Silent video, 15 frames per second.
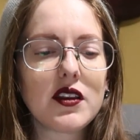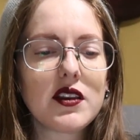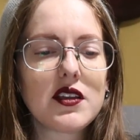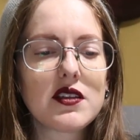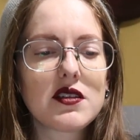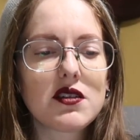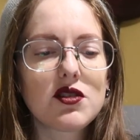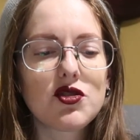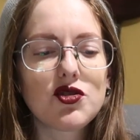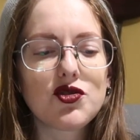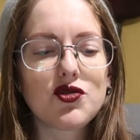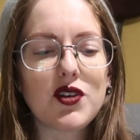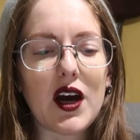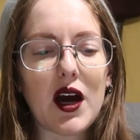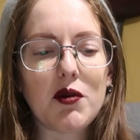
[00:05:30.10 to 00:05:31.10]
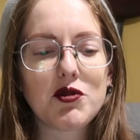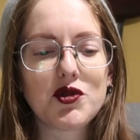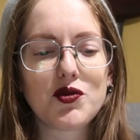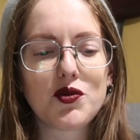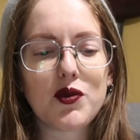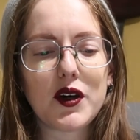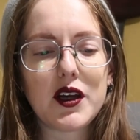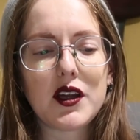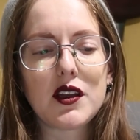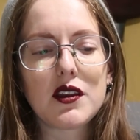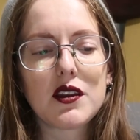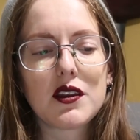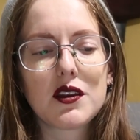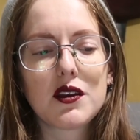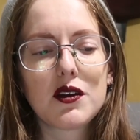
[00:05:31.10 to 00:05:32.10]
This is strapped with
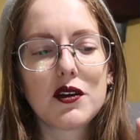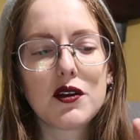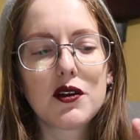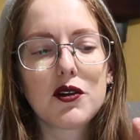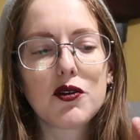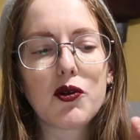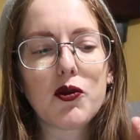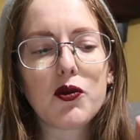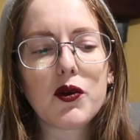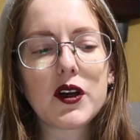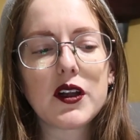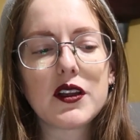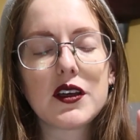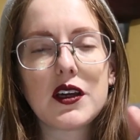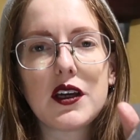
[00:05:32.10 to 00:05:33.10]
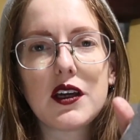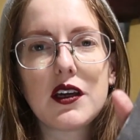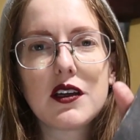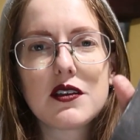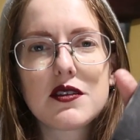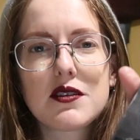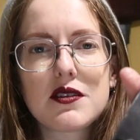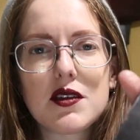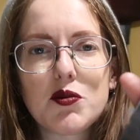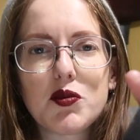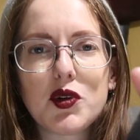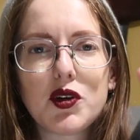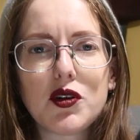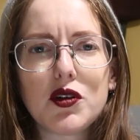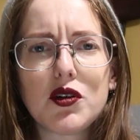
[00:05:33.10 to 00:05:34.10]
really
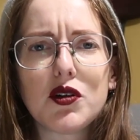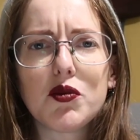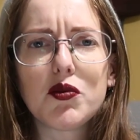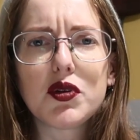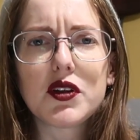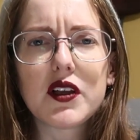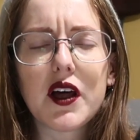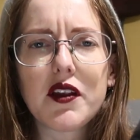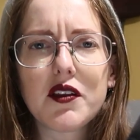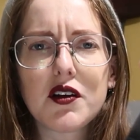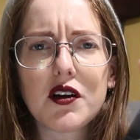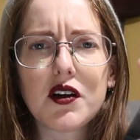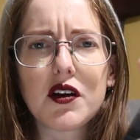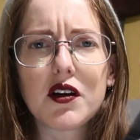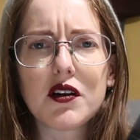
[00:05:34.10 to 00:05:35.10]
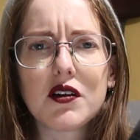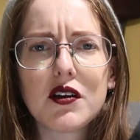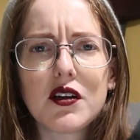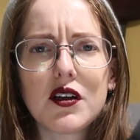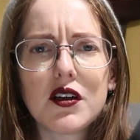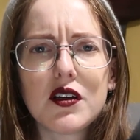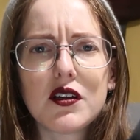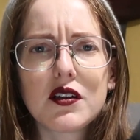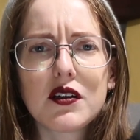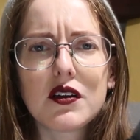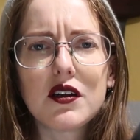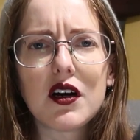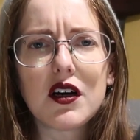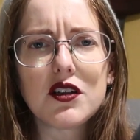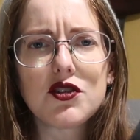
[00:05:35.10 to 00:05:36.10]
simple pleather
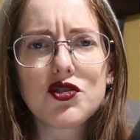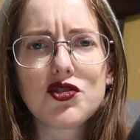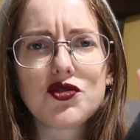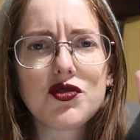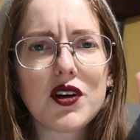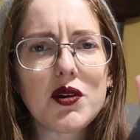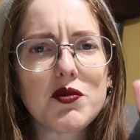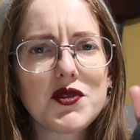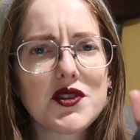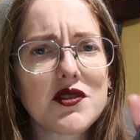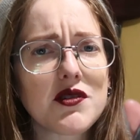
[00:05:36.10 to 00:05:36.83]
cut strips.